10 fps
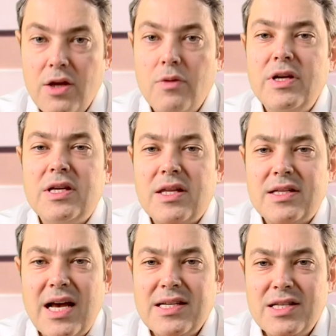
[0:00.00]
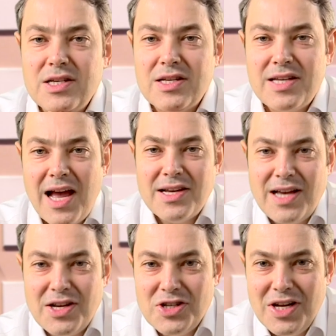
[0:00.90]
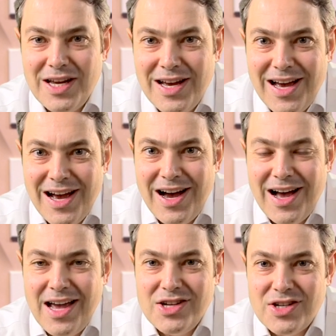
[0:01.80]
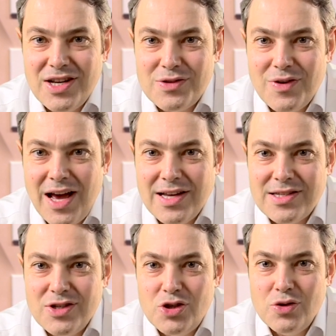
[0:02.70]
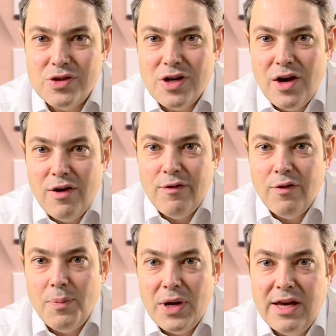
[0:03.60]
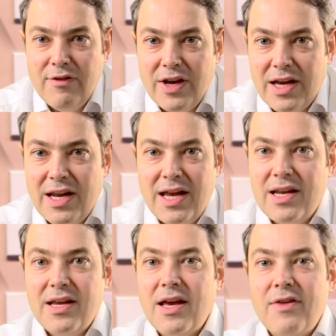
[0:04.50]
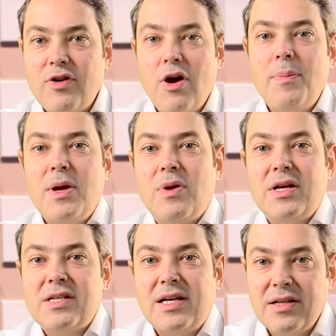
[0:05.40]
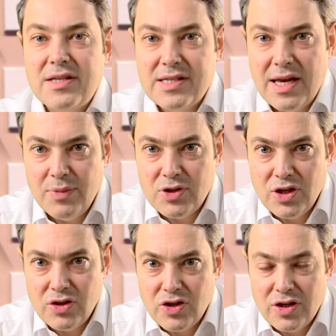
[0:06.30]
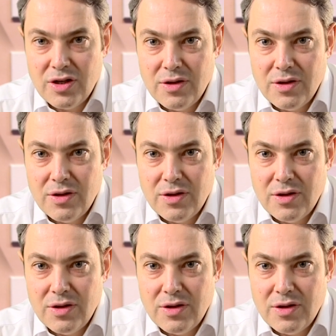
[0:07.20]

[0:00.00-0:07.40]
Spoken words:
You read that Tacitus attacks, actually, ancient Israelites and Jews for believing for not being willing to kill disabled children.